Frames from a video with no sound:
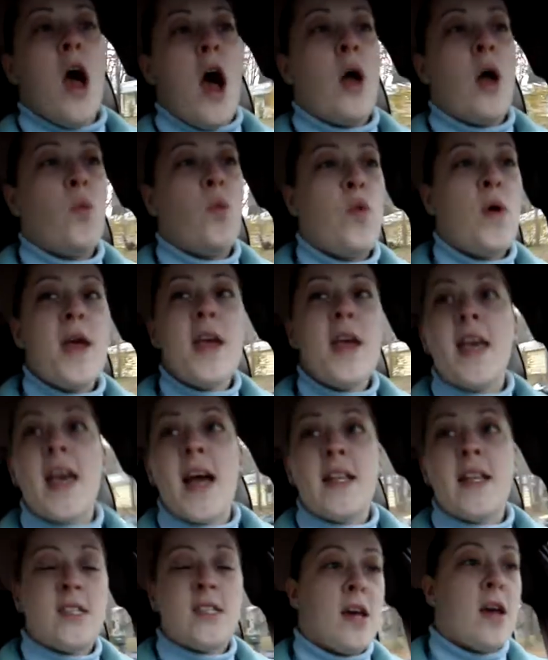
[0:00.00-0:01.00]
And we
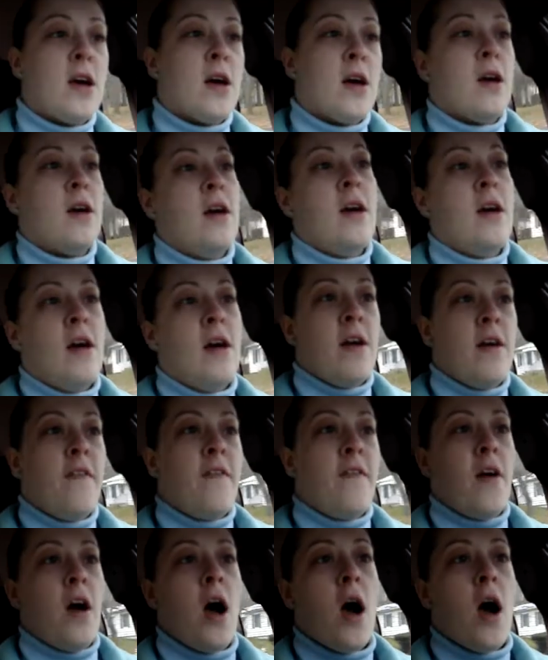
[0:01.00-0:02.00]
get to
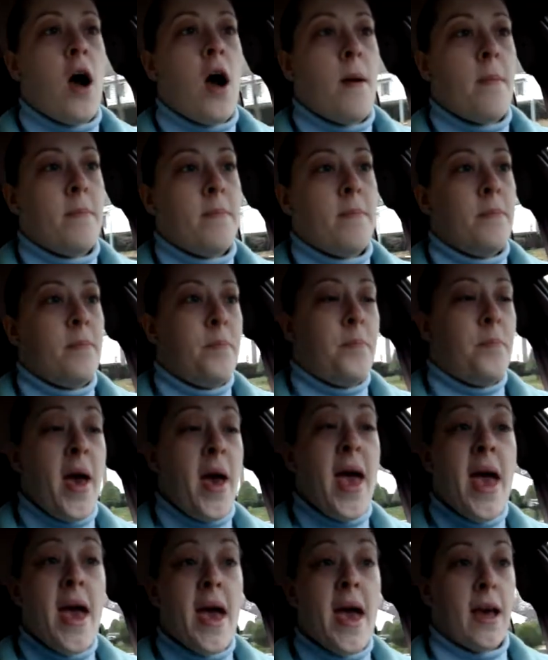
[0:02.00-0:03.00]
um,
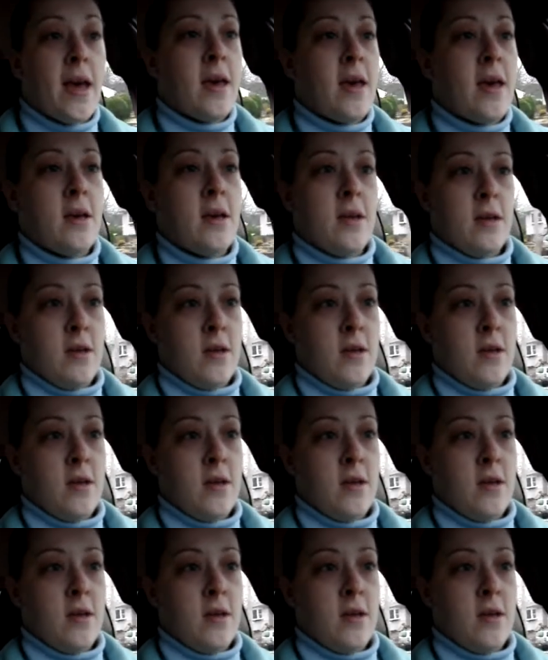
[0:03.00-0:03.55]
pick